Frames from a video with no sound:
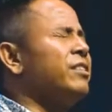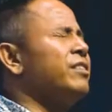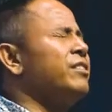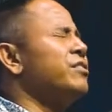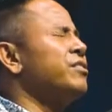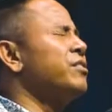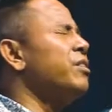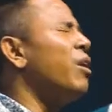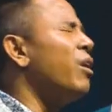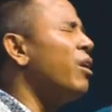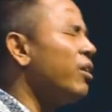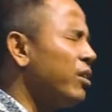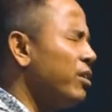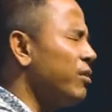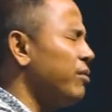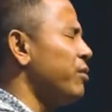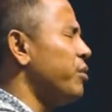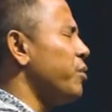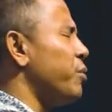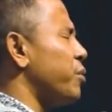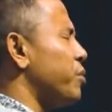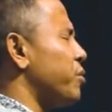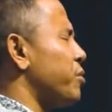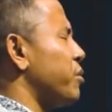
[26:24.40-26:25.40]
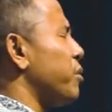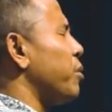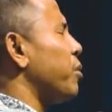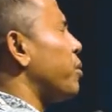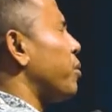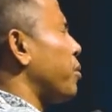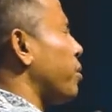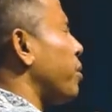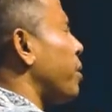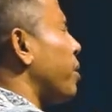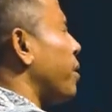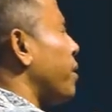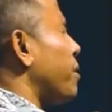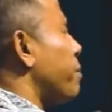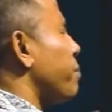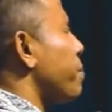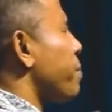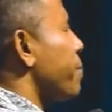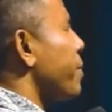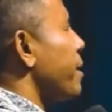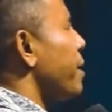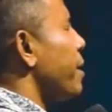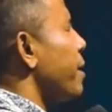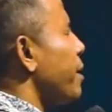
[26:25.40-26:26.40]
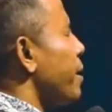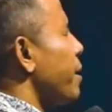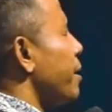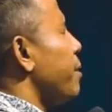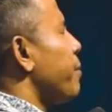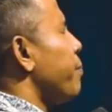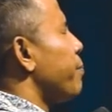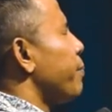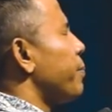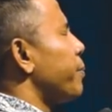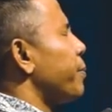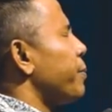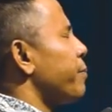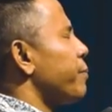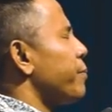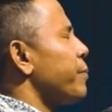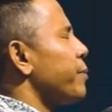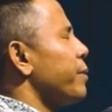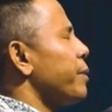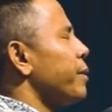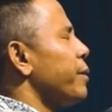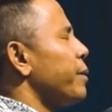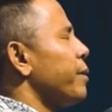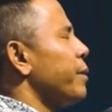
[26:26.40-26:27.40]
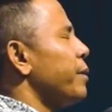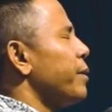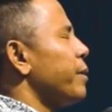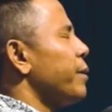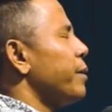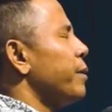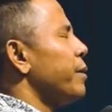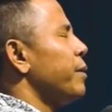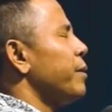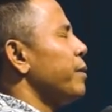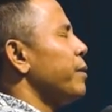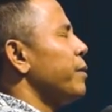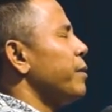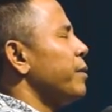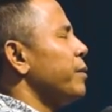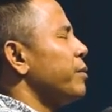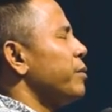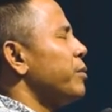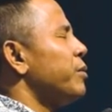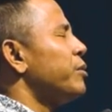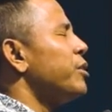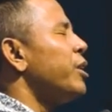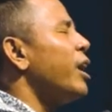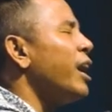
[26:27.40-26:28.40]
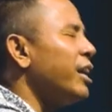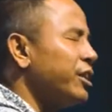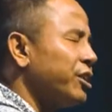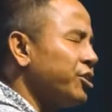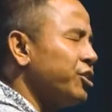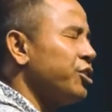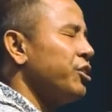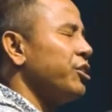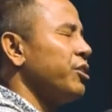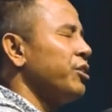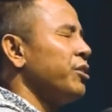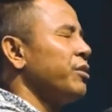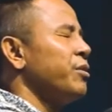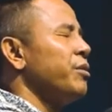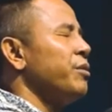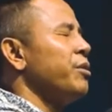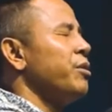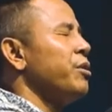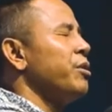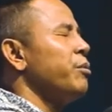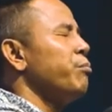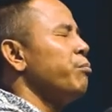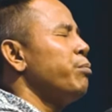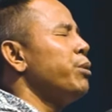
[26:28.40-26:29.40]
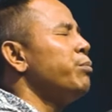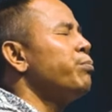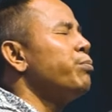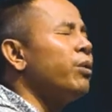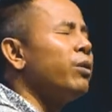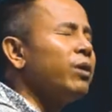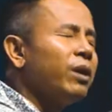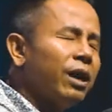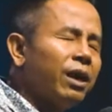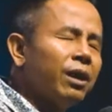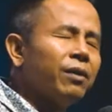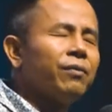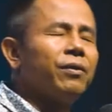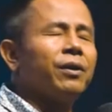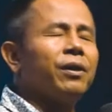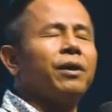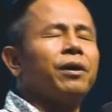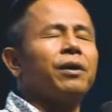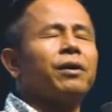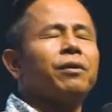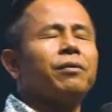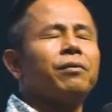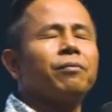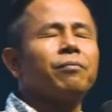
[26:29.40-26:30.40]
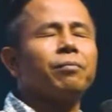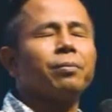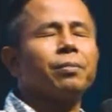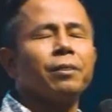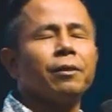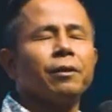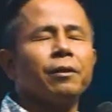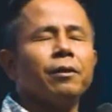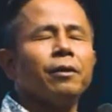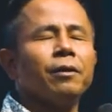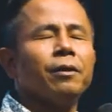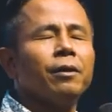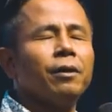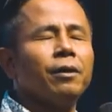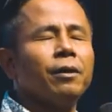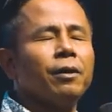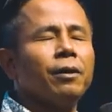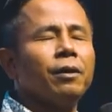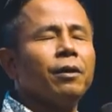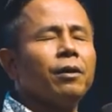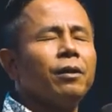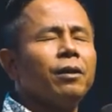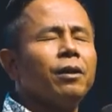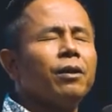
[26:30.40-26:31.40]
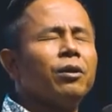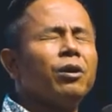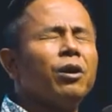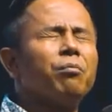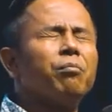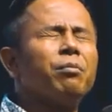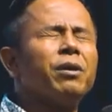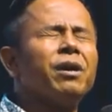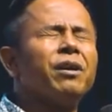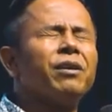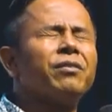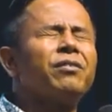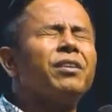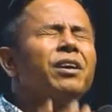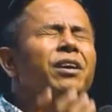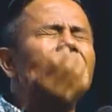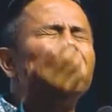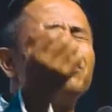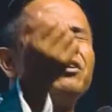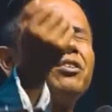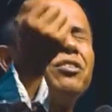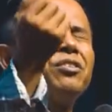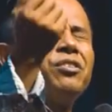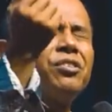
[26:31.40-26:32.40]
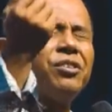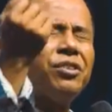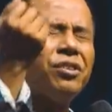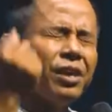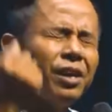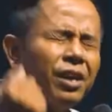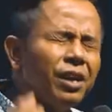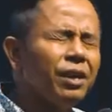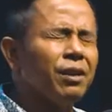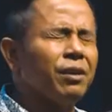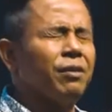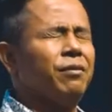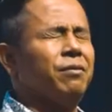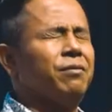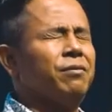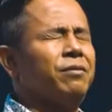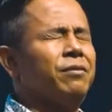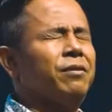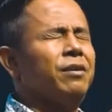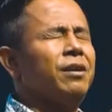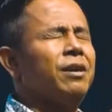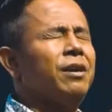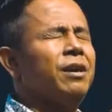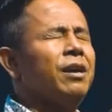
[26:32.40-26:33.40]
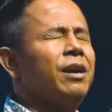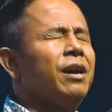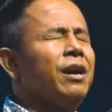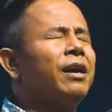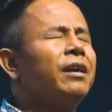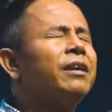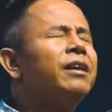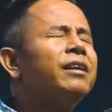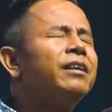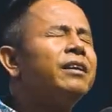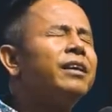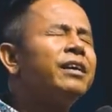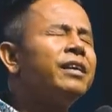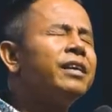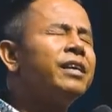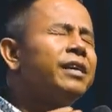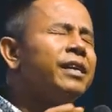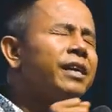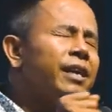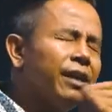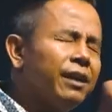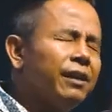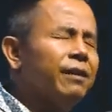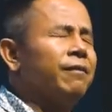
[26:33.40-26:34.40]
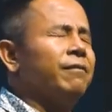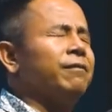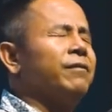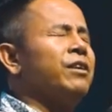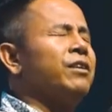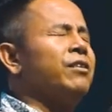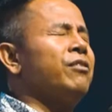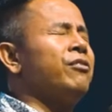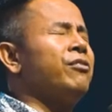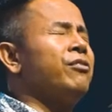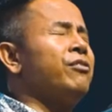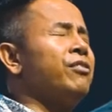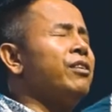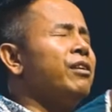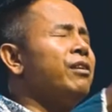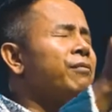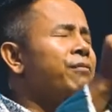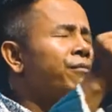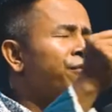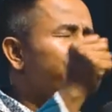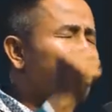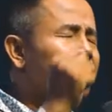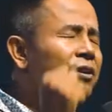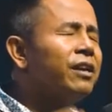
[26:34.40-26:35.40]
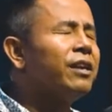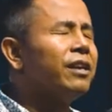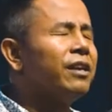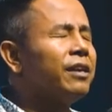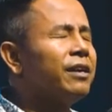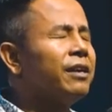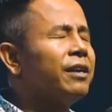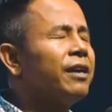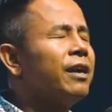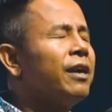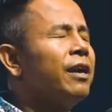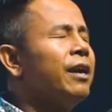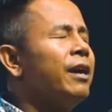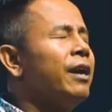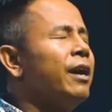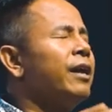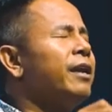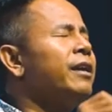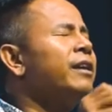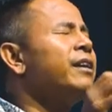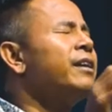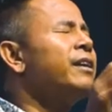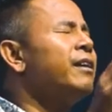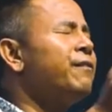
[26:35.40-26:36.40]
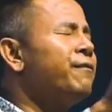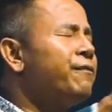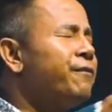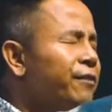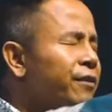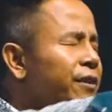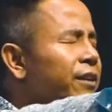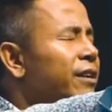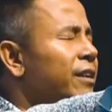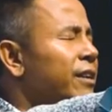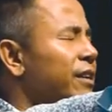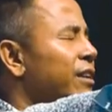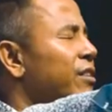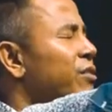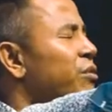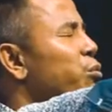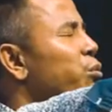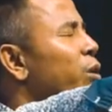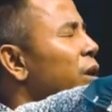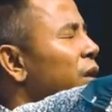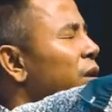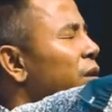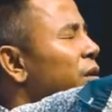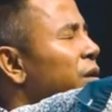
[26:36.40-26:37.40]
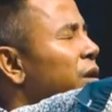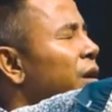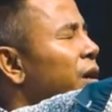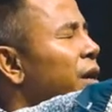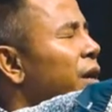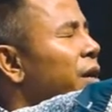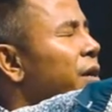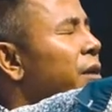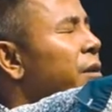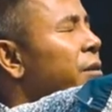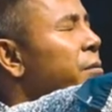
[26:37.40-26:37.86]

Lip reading: these daughters of yours, Lord God, to touch people out there, Lord God, because they receive and then they give. They receive freely and they give freely as well, Lord God.